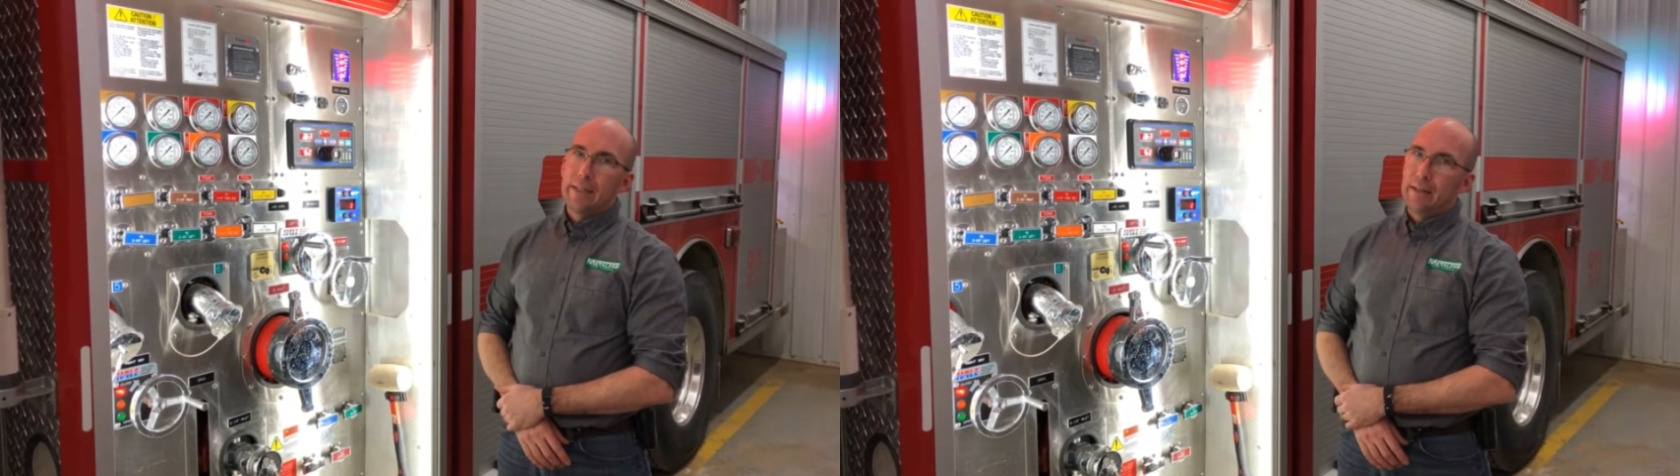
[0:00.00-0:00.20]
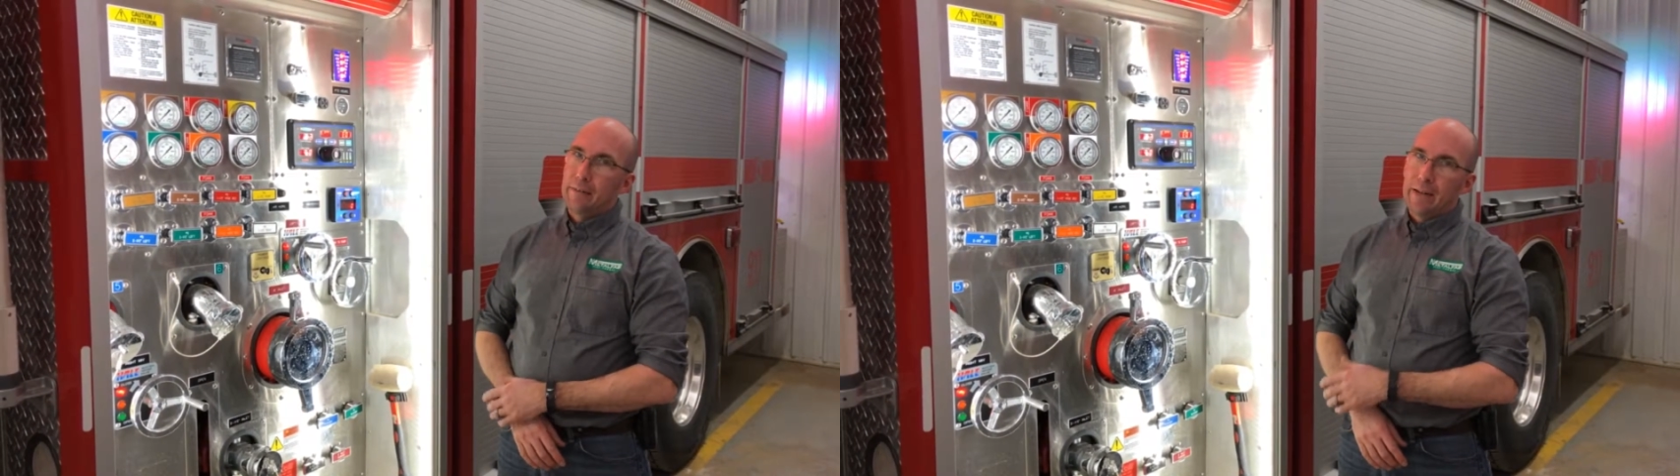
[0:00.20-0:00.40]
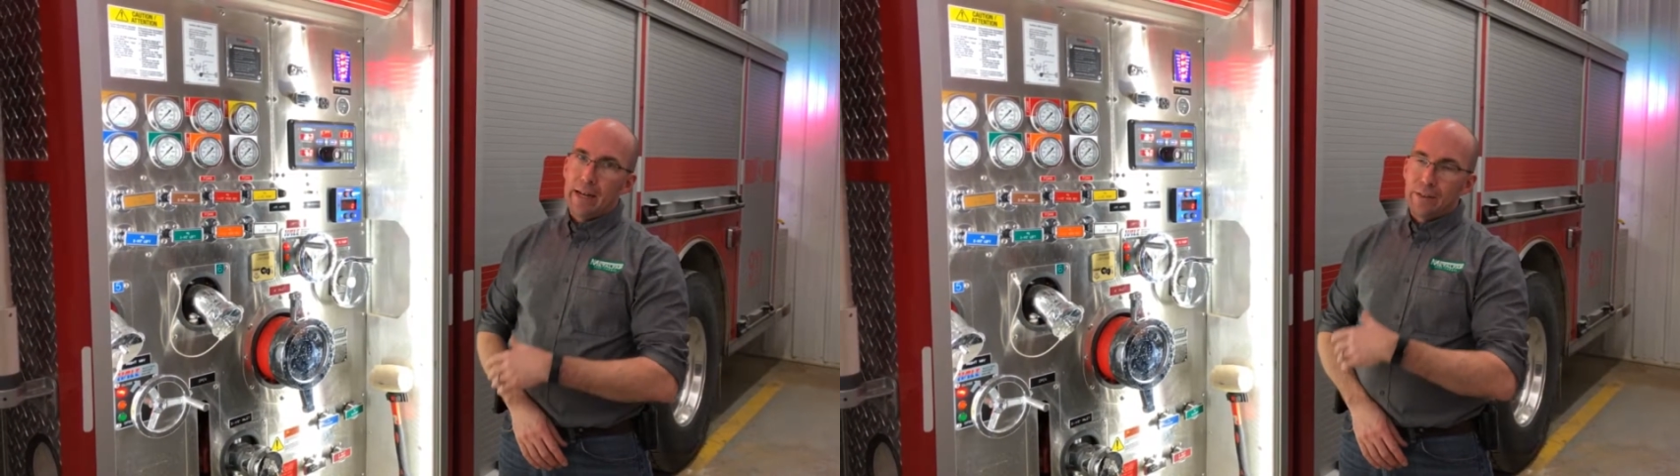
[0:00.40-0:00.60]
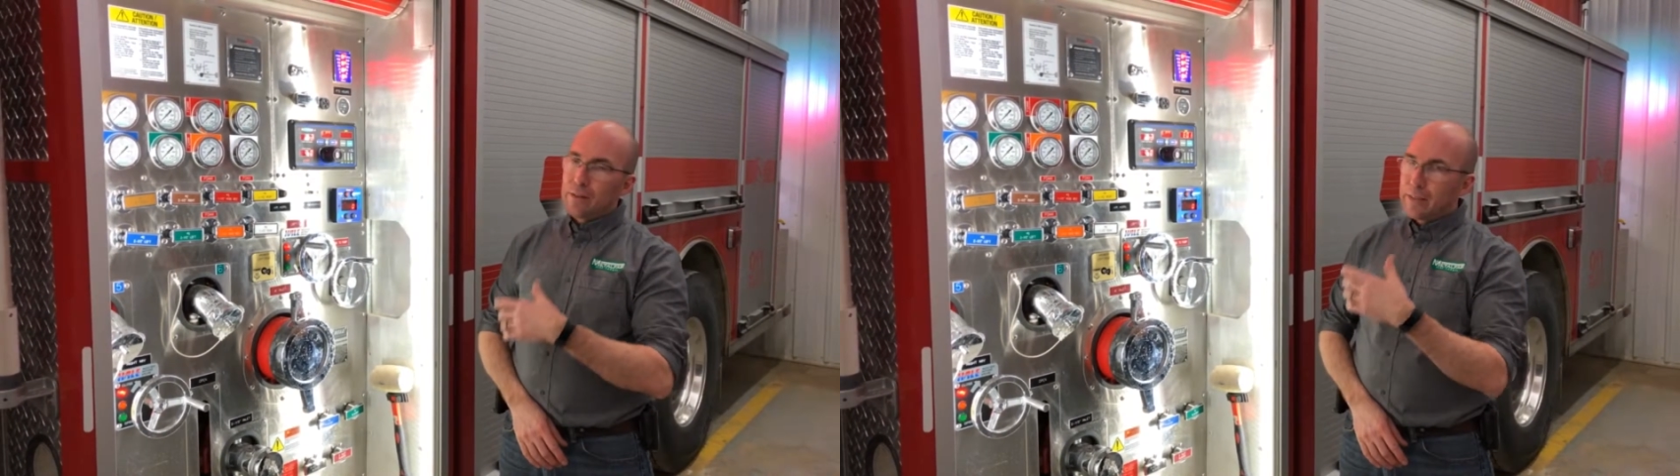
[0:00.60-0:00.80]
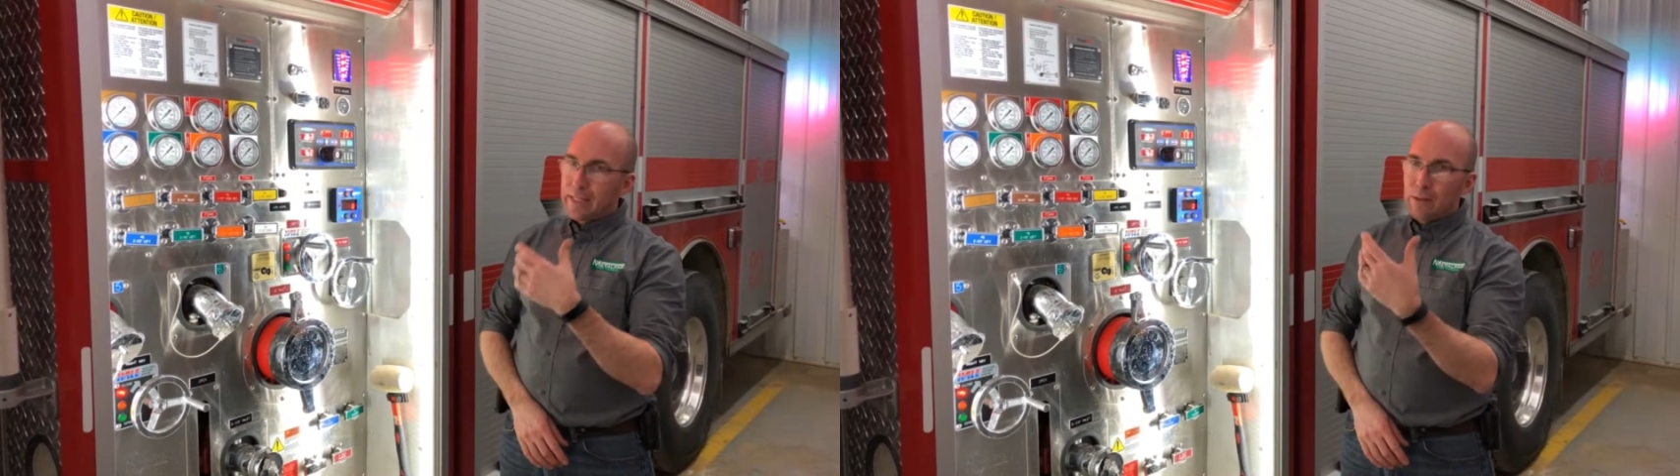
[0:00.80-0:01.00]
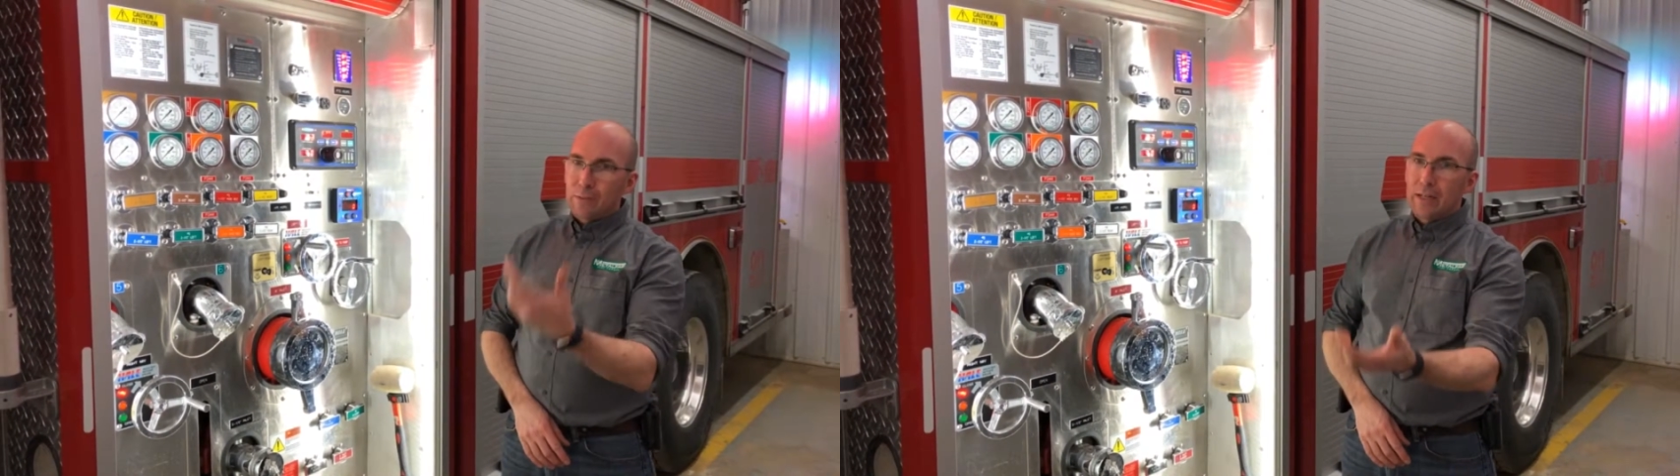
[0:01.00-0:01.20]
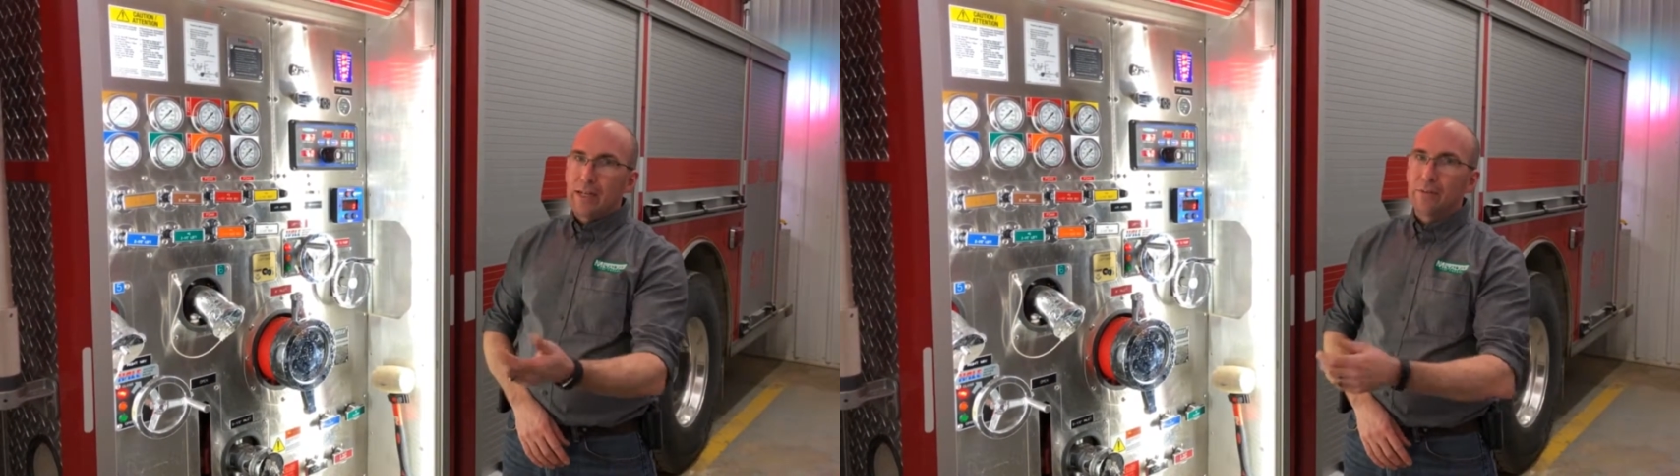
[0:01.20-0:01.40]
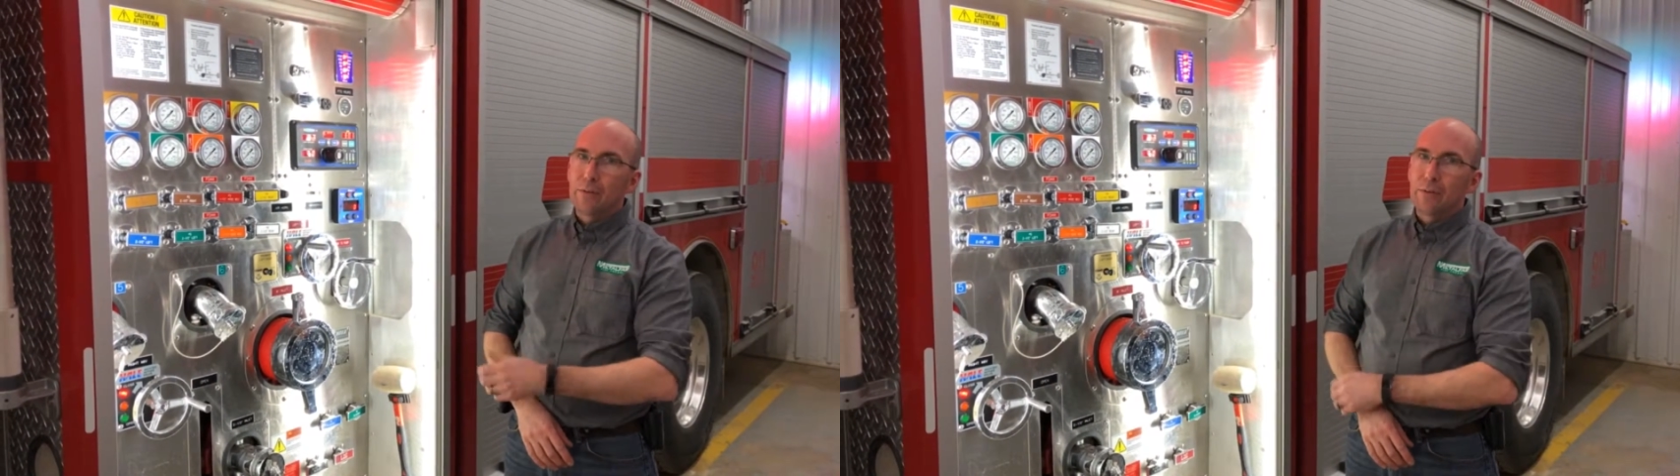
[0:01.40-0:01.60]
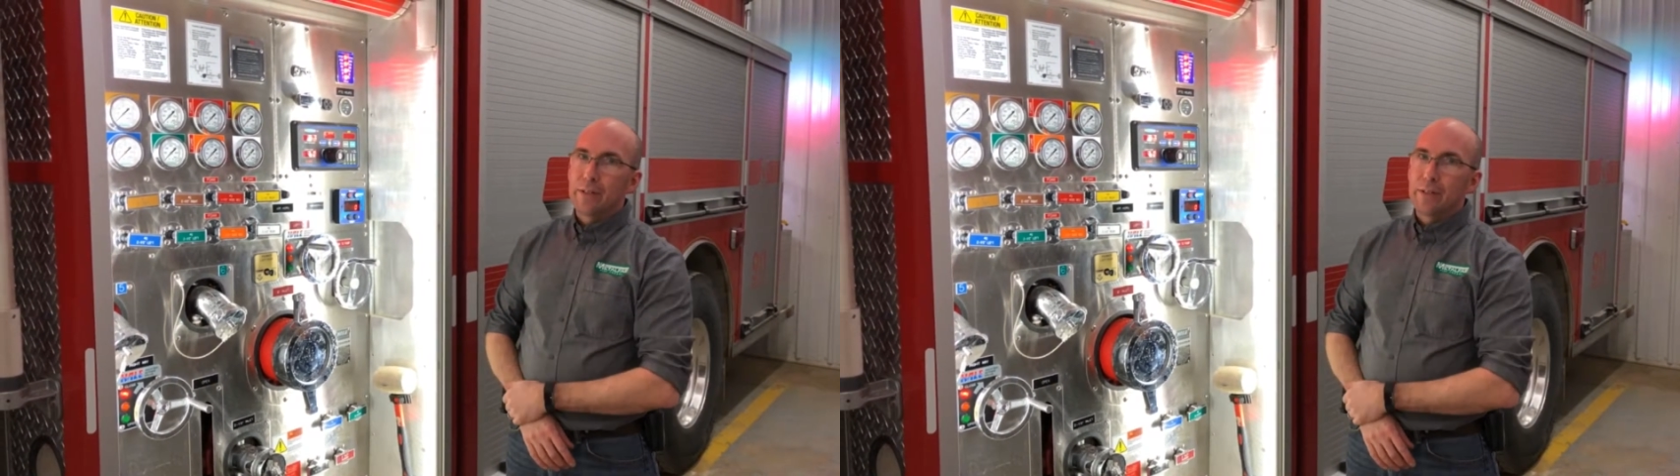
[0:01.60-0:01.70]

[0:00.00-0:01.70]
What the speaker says: if it has to sit outside for